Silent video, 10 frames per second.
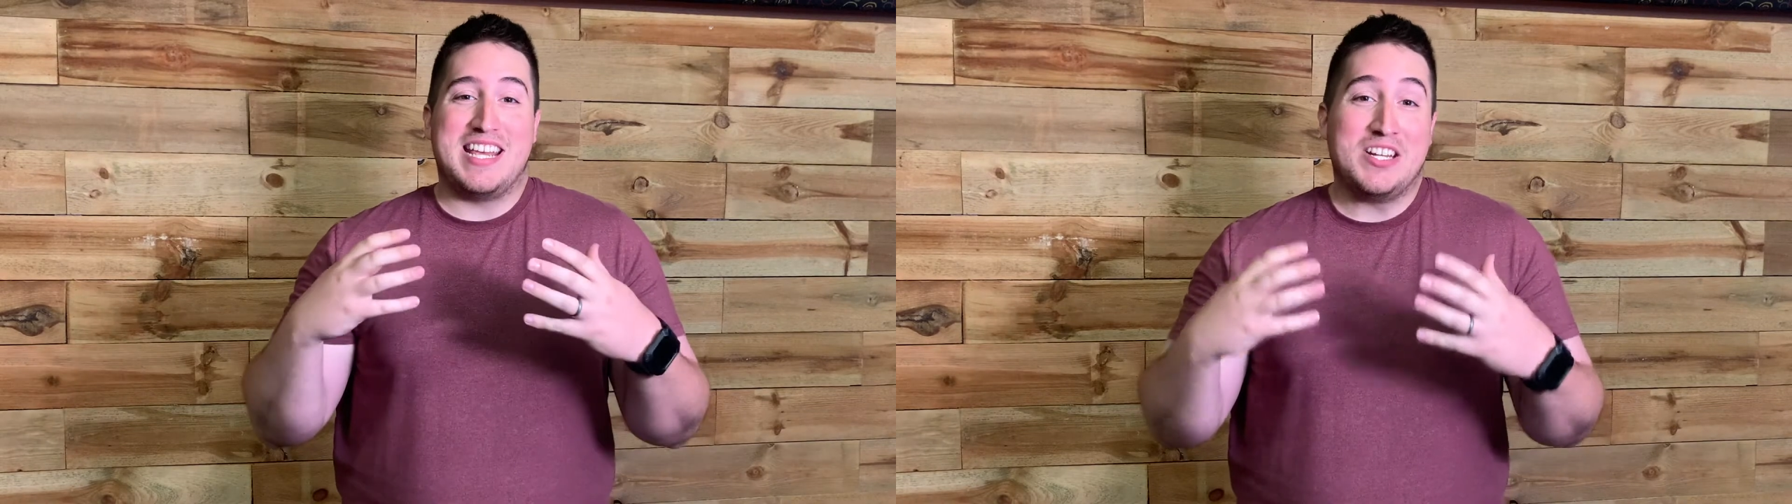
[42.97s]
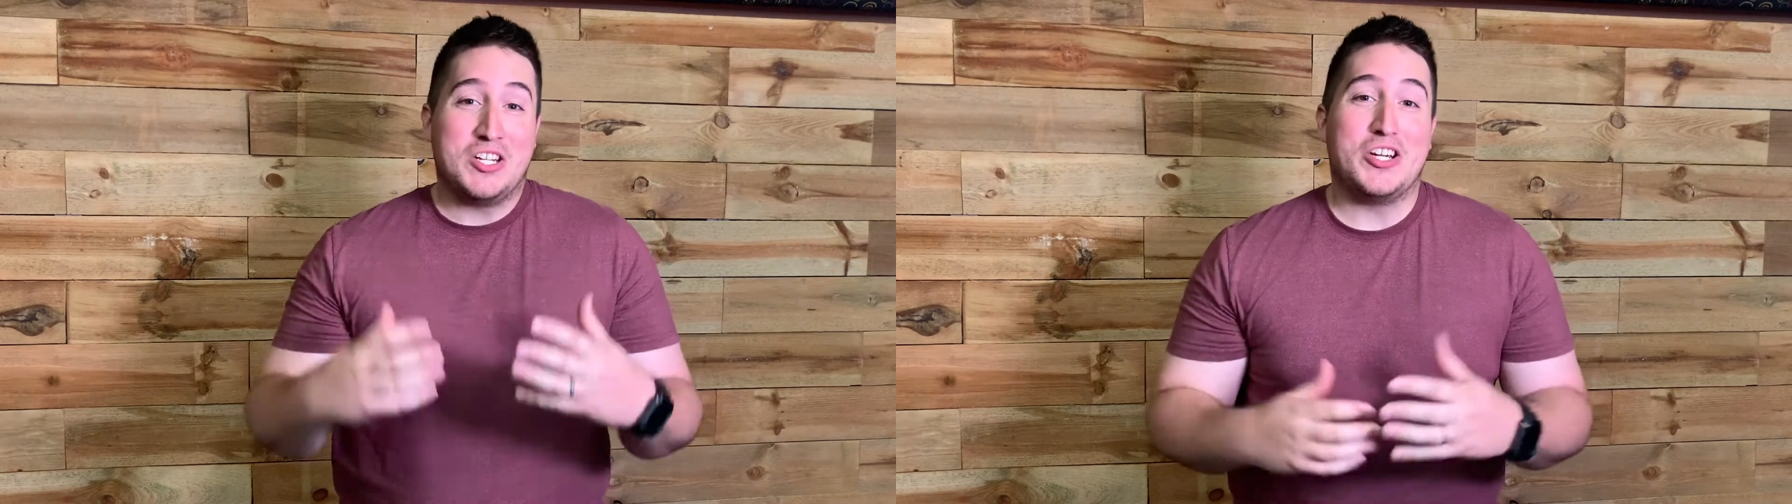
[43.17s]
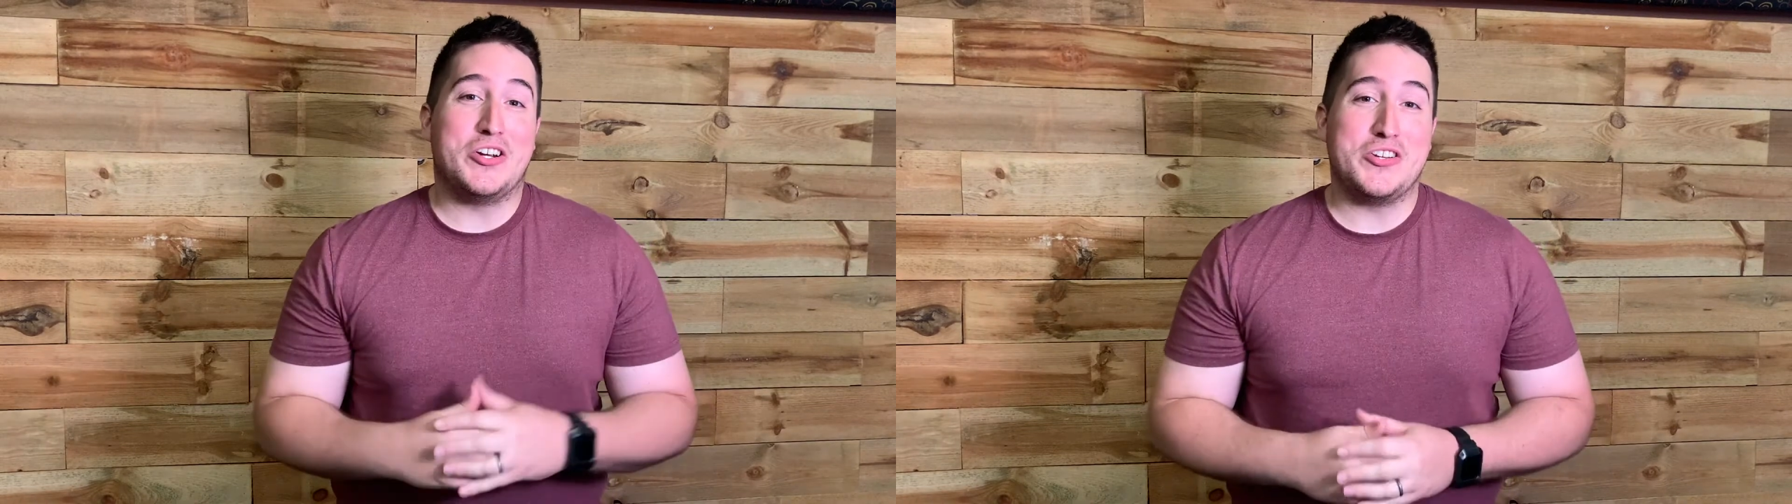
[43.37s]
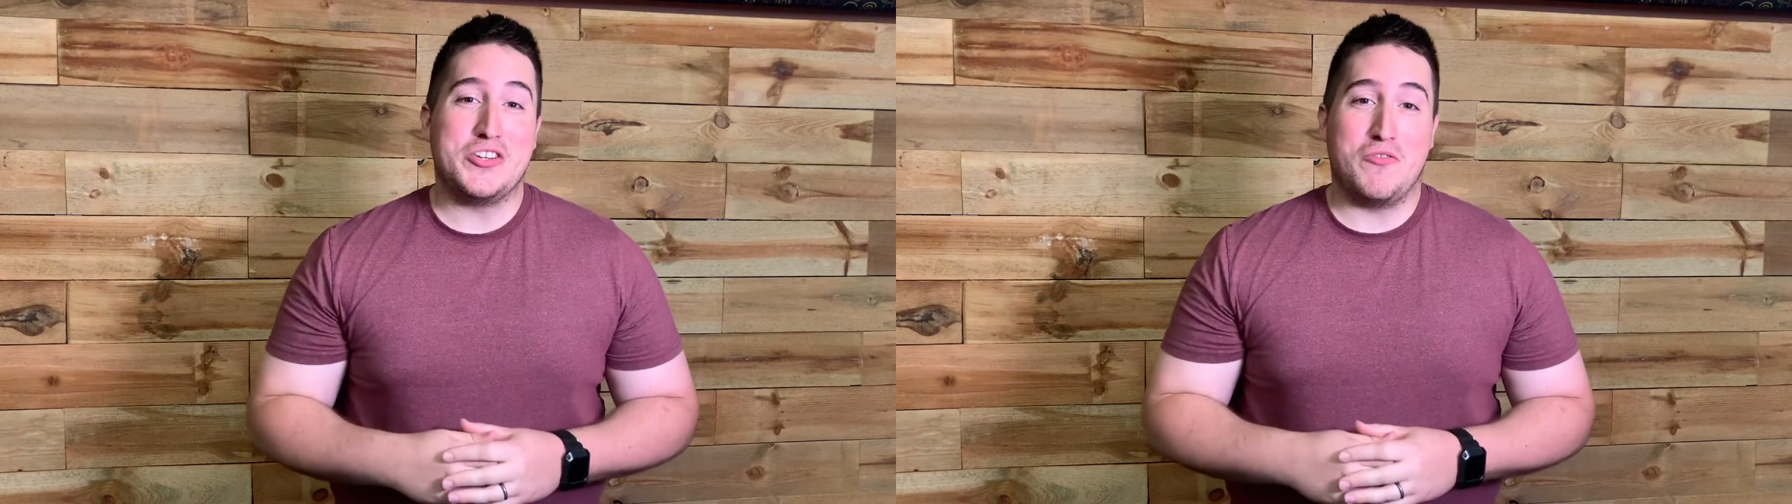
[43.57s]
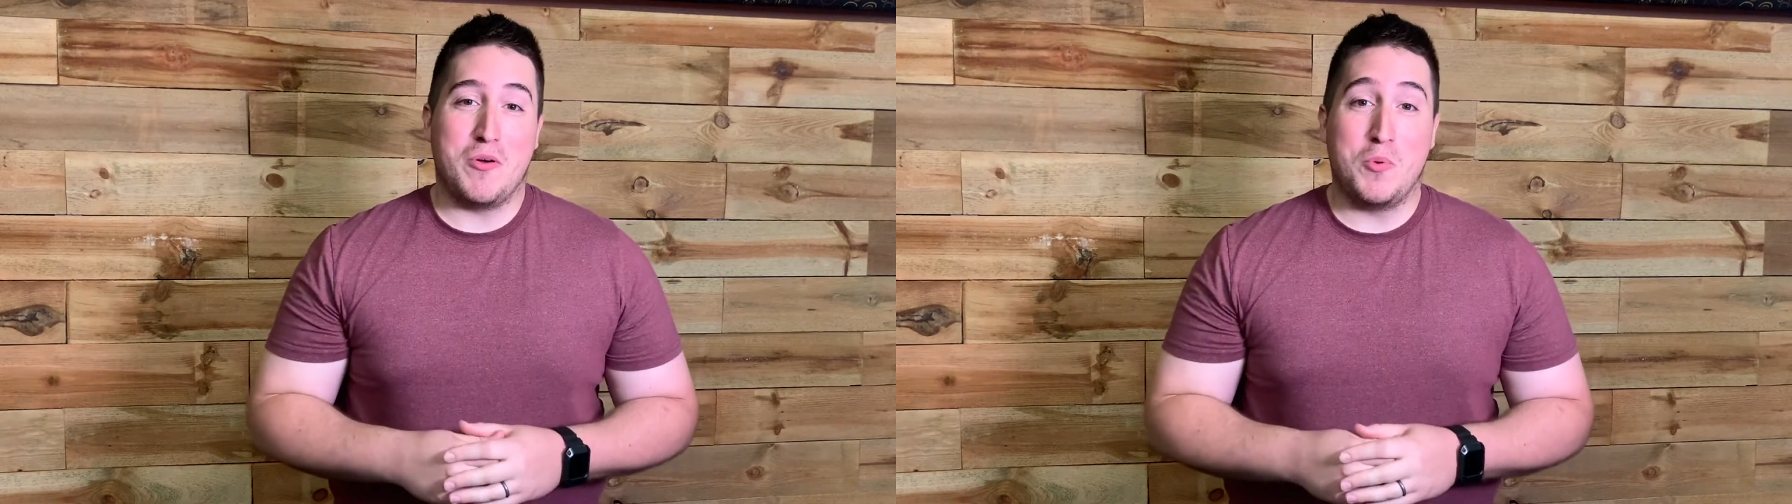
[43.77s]

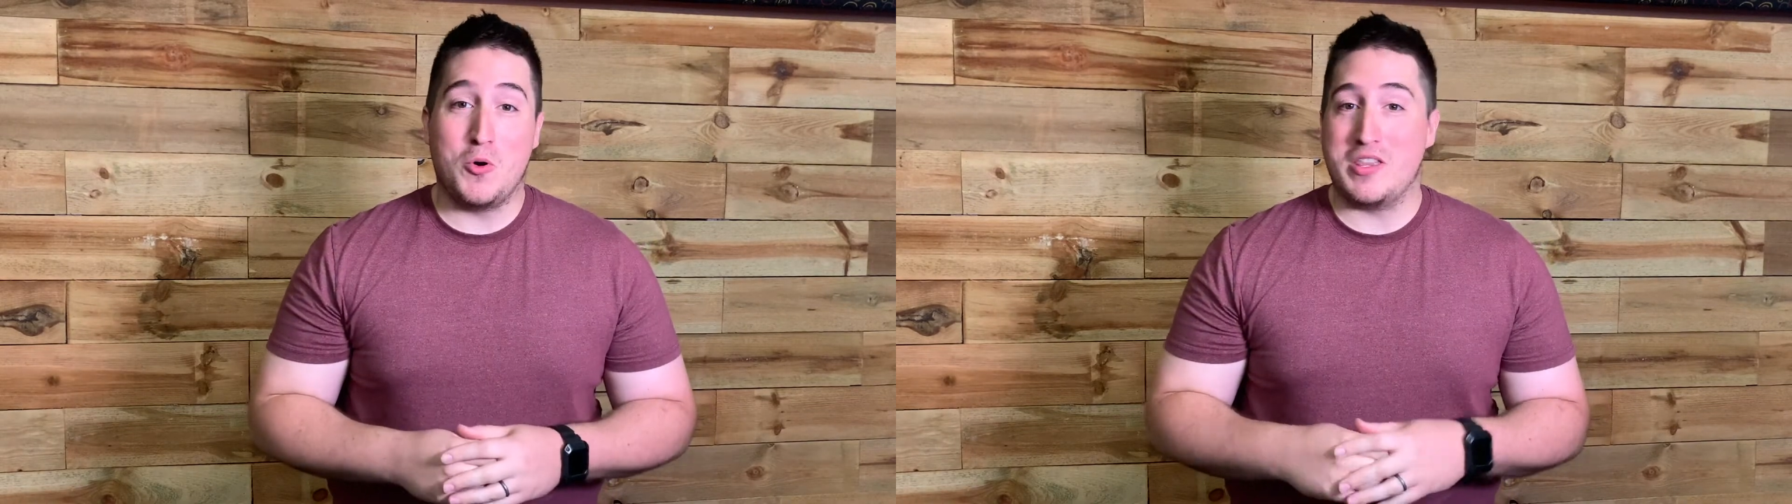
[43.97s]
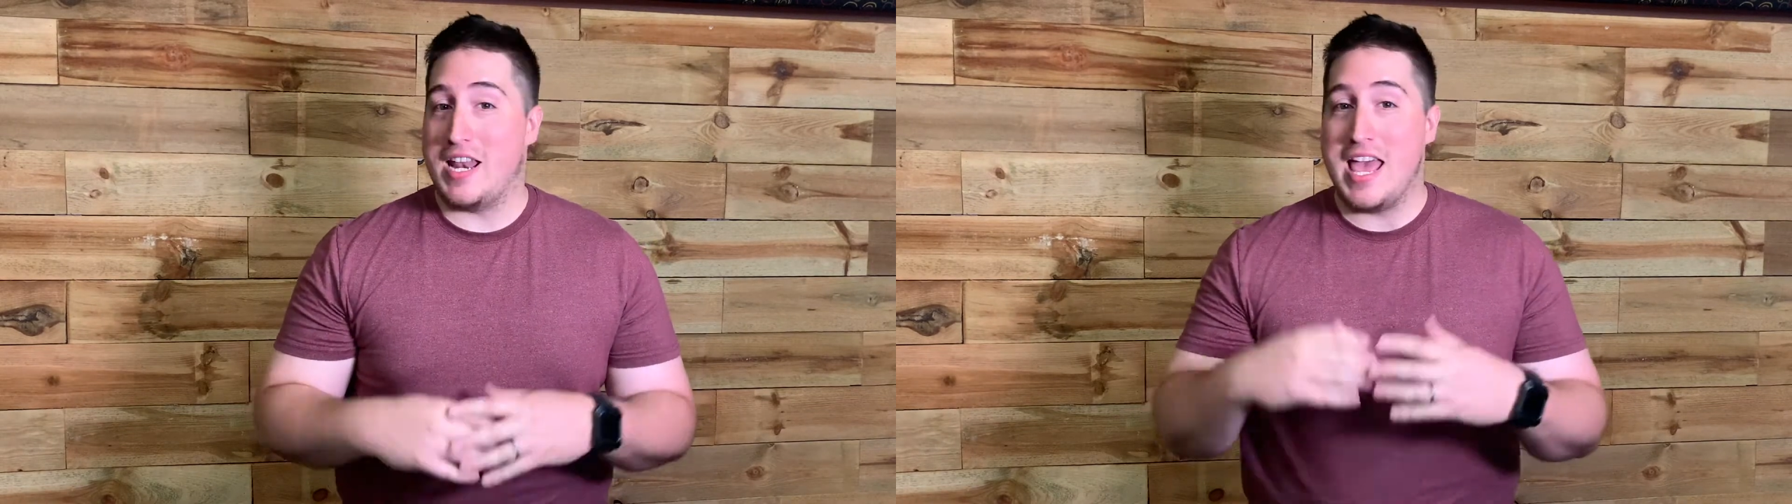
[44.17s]
encouraging report that,